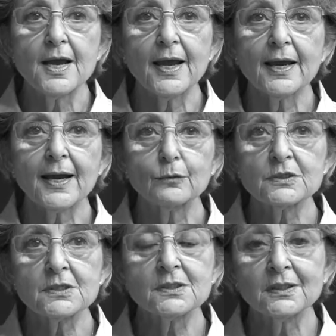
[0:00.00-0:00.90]
and I
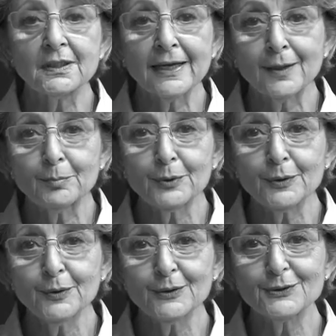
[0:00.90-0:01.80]
was his little
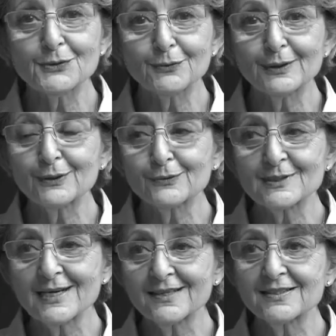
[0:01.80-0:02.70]
helper during
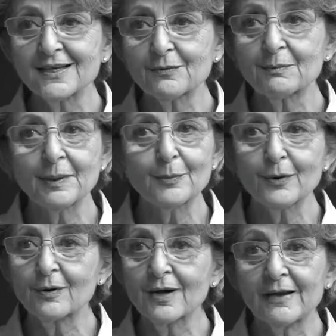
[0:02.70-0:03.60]
those days. I
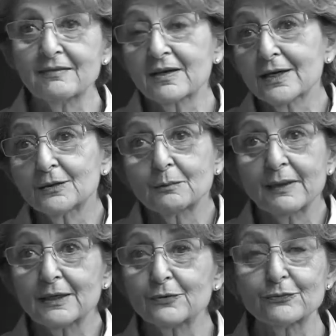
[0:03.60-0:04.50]
remember, I think I could
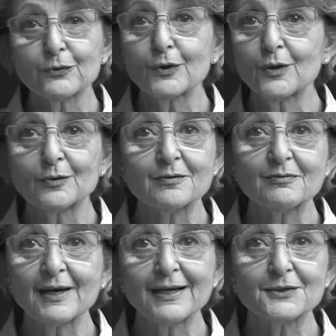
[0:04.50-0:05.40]
make a fur coat
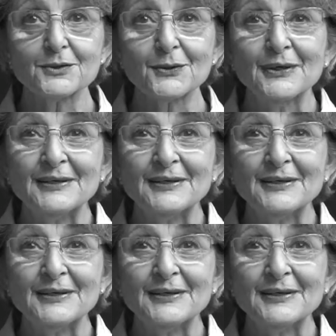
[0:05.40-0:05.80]
if I had to.